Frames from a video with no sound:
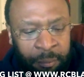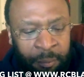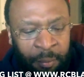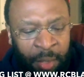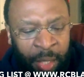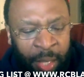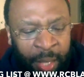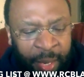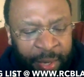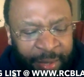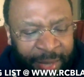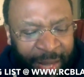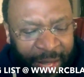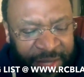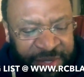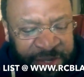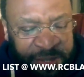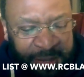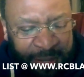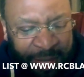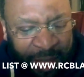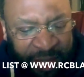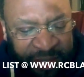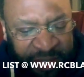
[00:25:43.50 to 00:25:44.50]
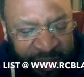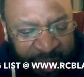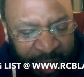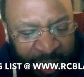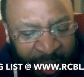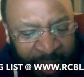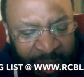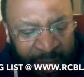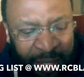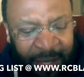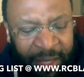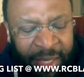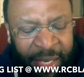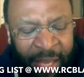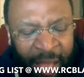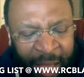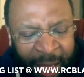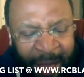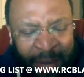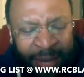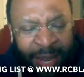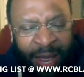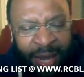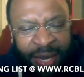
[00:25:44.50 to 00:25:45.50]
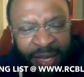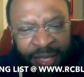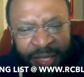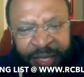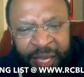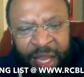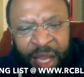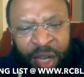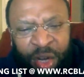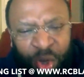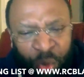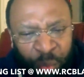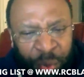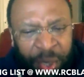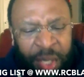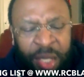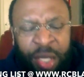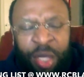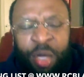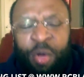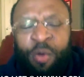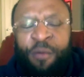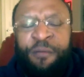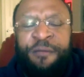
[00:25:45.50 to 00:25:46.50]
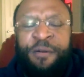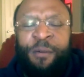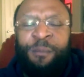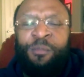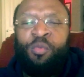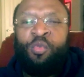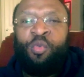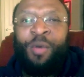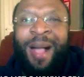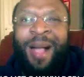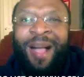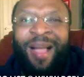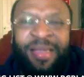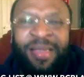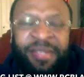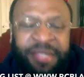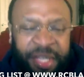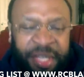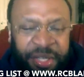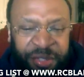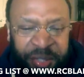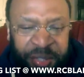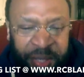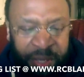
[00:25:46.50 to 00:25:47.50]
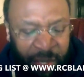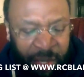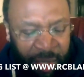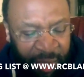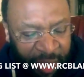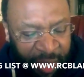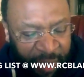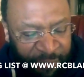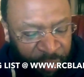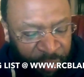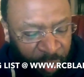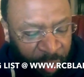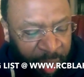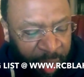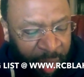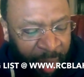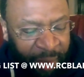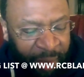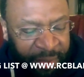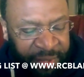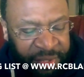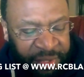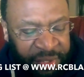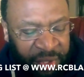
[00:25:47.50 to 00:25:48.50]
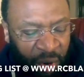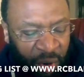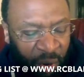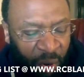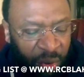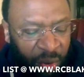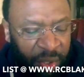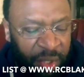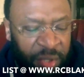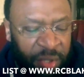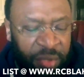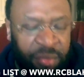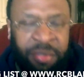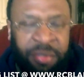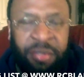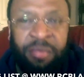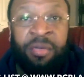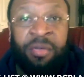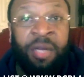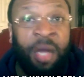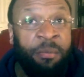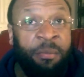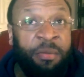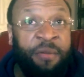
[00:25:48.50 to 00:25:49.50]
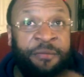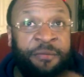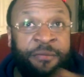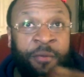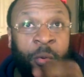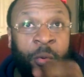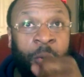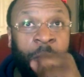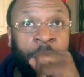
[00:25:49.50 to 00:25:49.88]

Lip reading: That is hindering you from rising to the level God is calling you to. Number four.